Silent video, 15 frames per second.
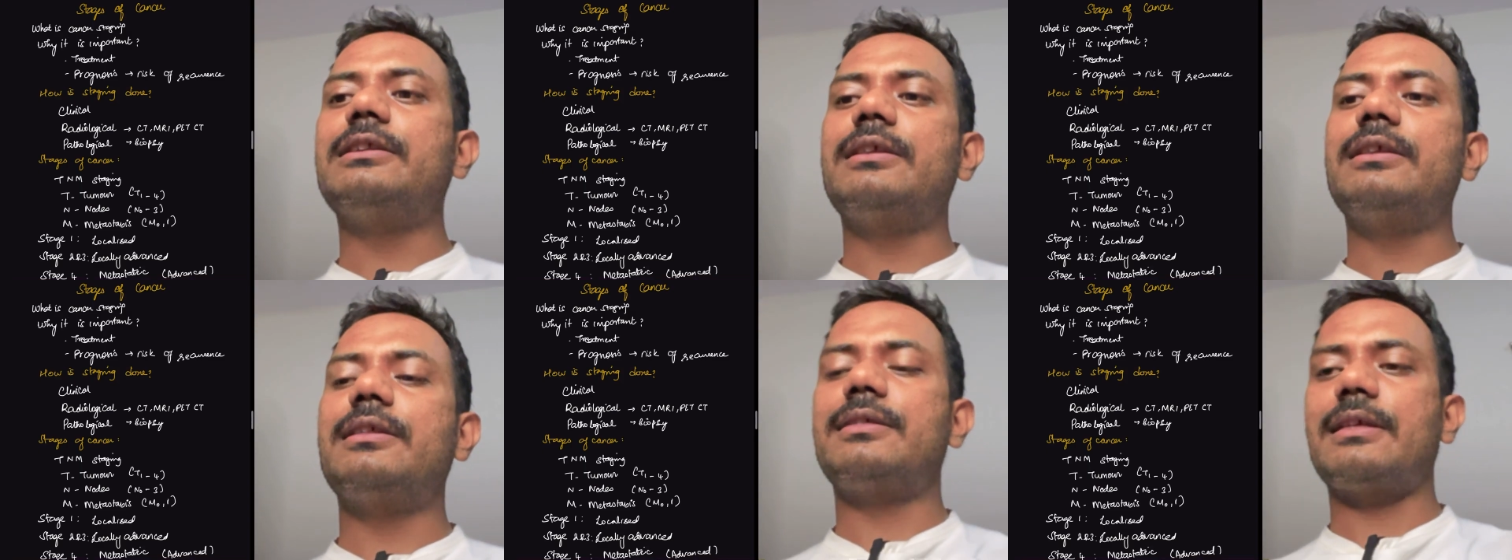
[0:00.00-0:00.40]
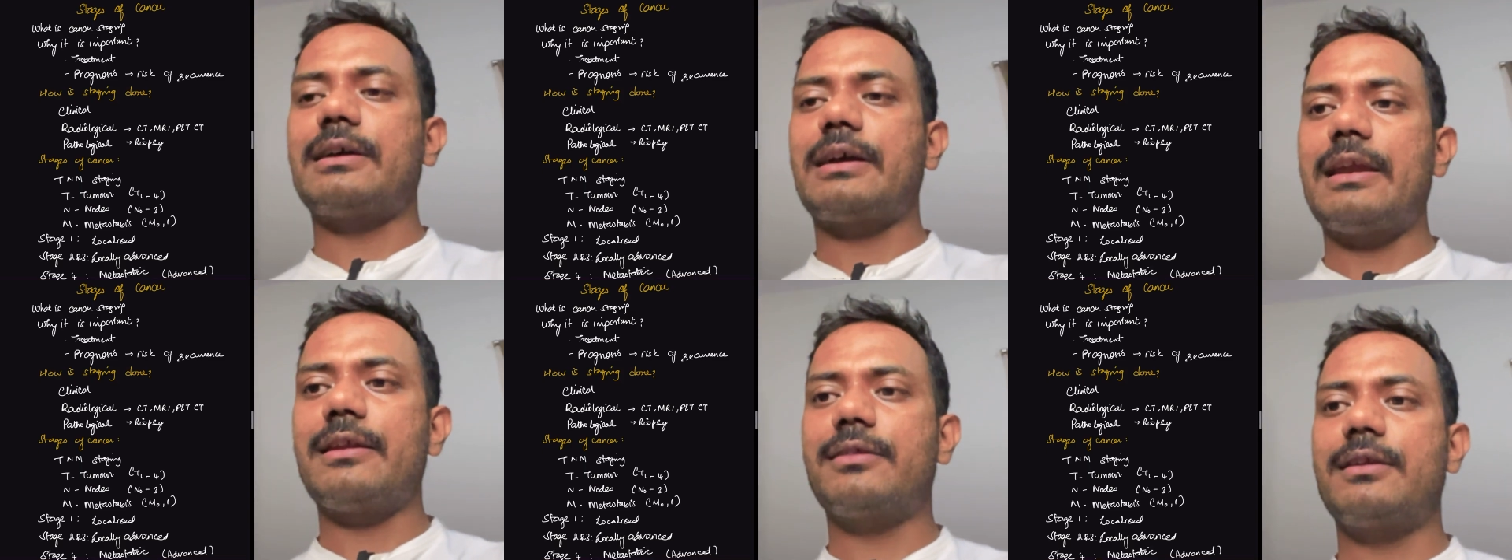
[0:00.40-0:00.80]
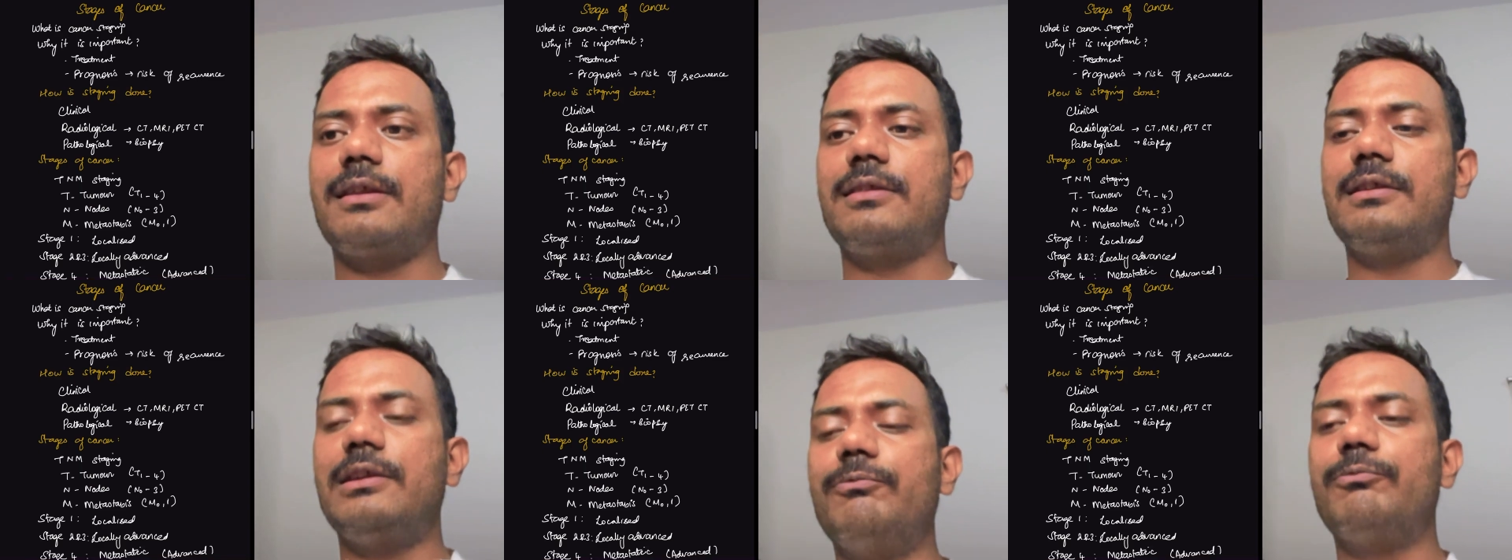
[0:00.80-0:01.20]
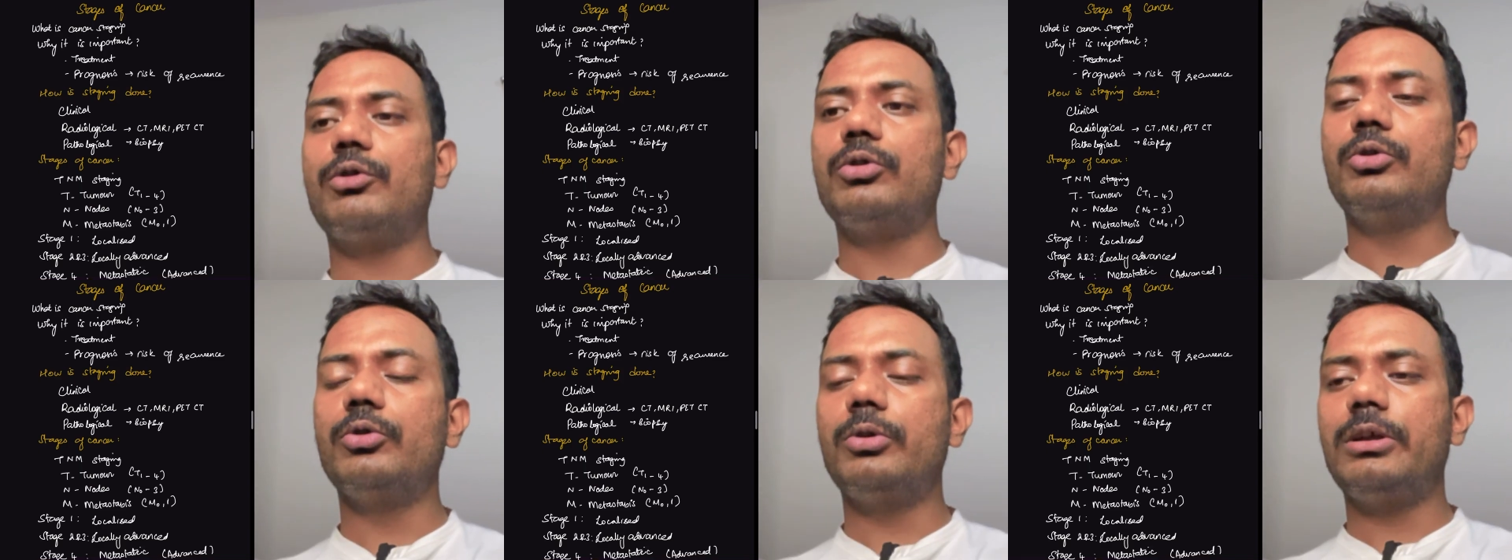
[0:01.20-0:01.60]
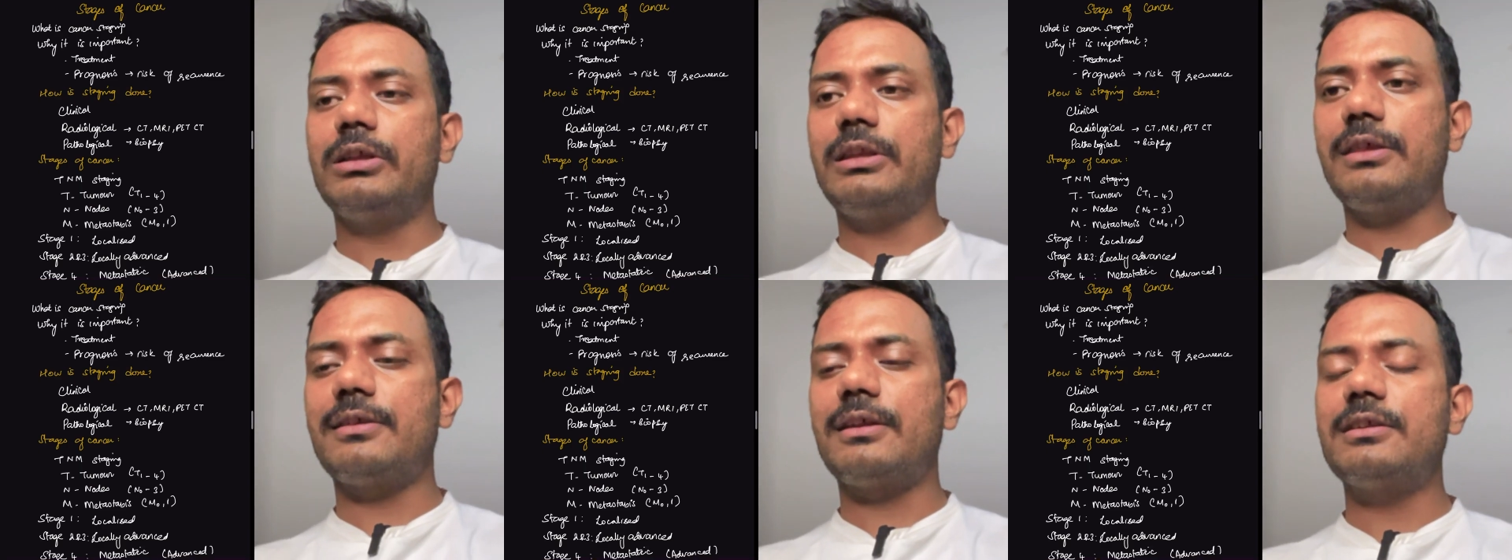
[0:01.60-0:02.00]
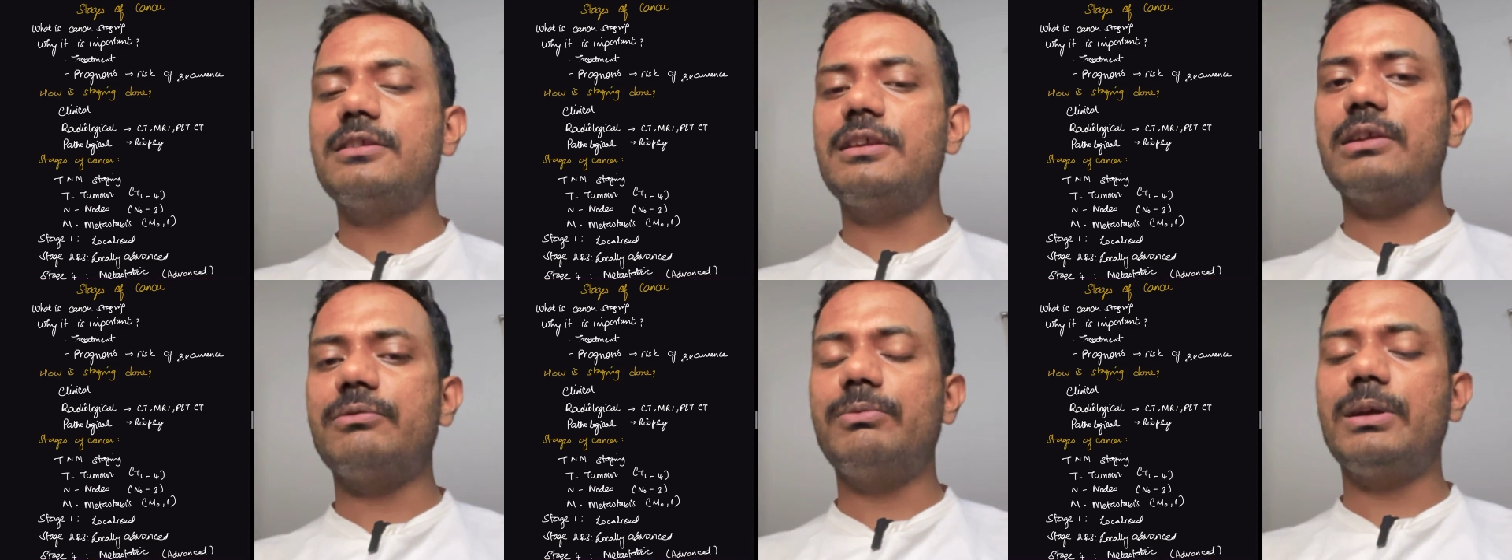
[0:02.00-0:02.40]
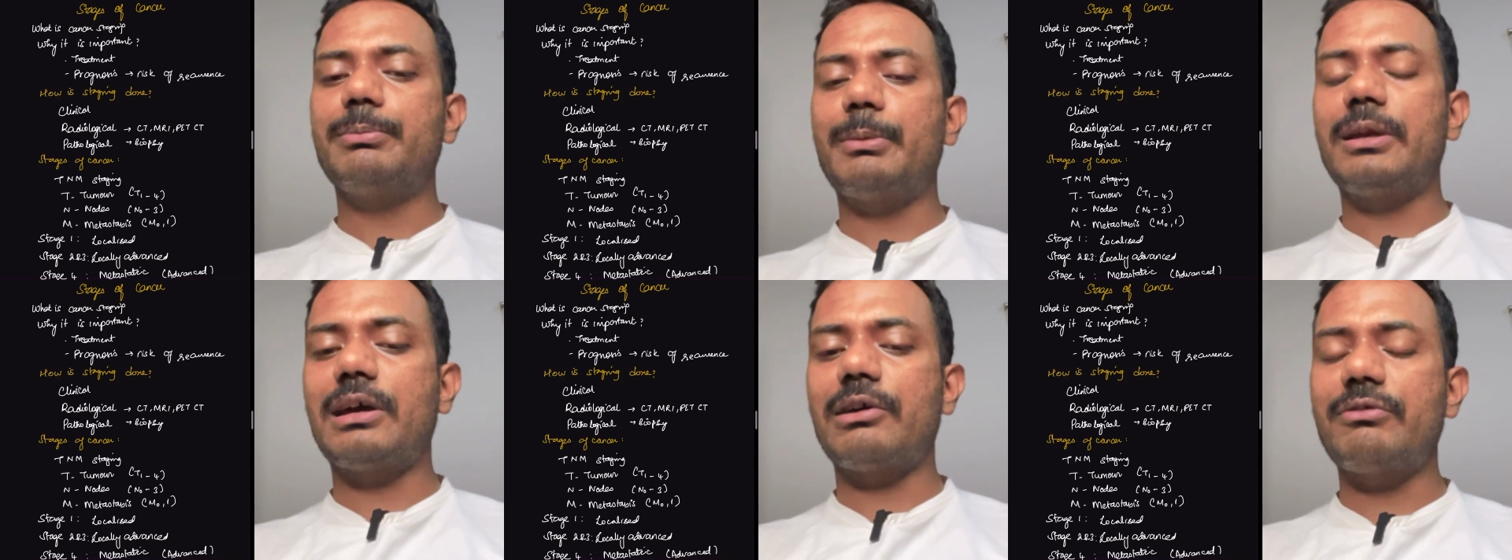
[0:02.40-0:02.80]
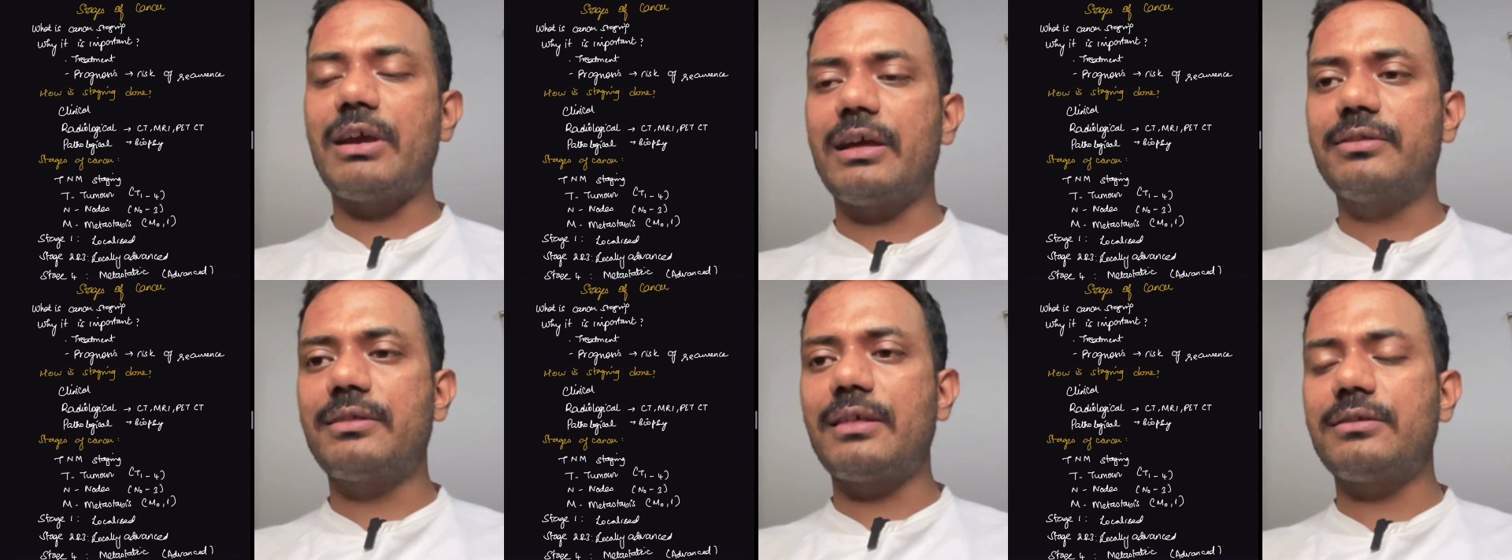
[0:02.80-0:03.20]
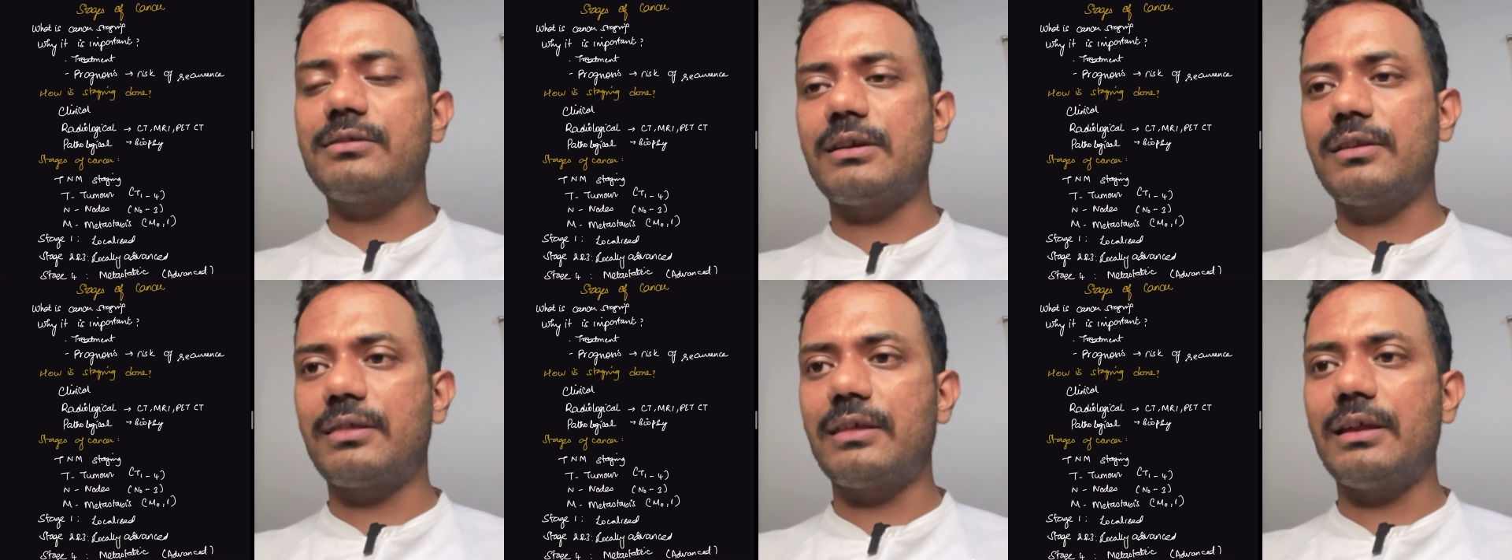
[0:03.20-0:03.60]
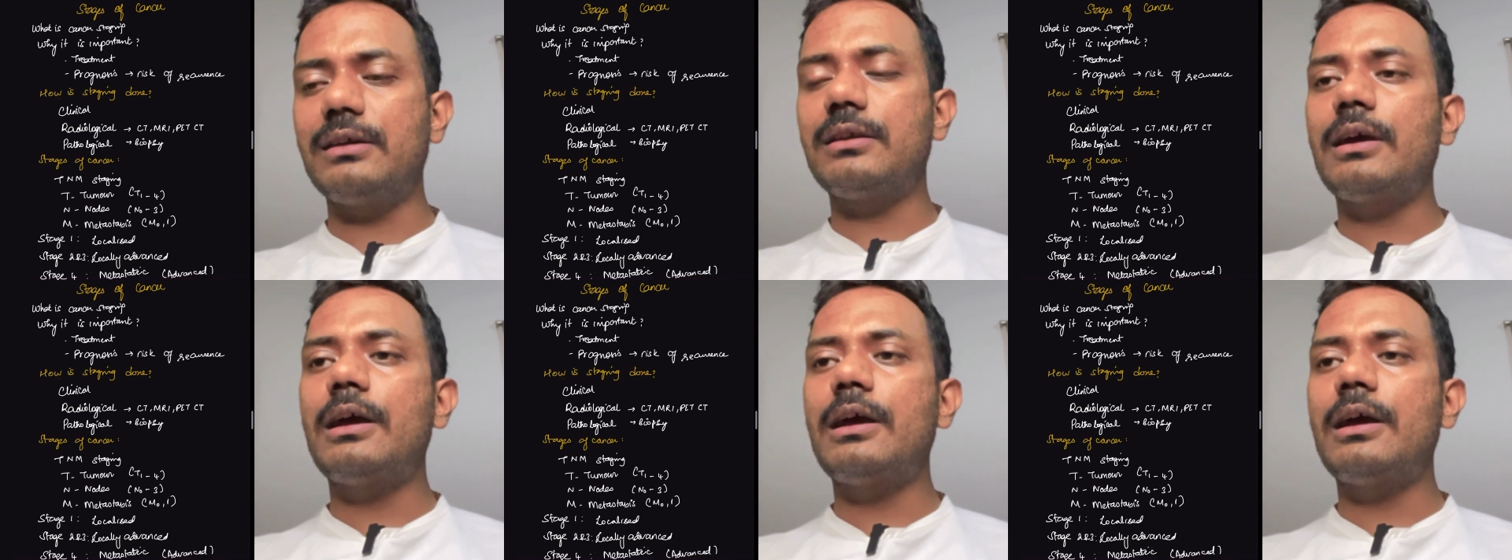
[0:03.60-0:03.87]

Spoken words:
this is a cancerous lymph node during the surgery and we might have excised and sent,